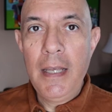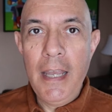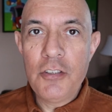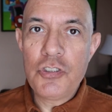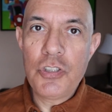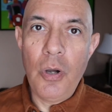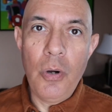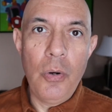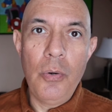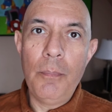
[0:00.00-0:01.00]
and
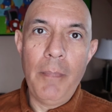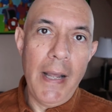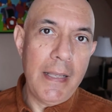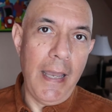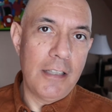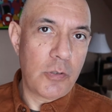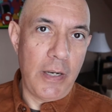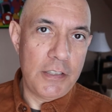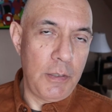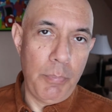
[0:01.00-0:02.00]
so my cat
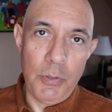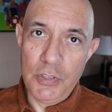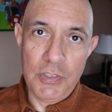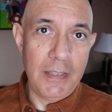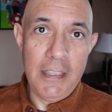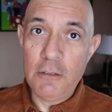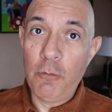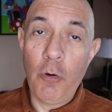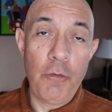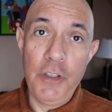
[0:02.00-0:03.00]
scratching post is at least
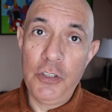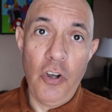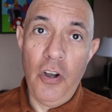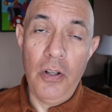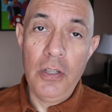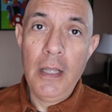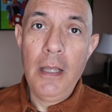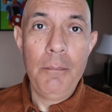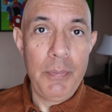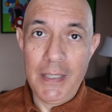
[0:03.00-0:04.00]
4 feet tall,
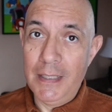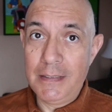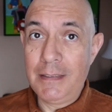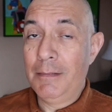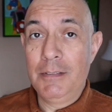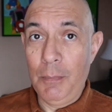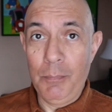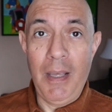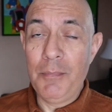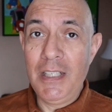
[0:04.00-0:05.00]
because
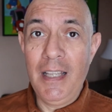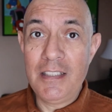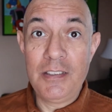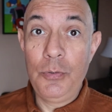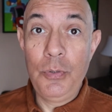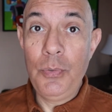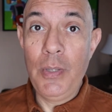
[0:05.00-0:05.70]
sometimes he likes to do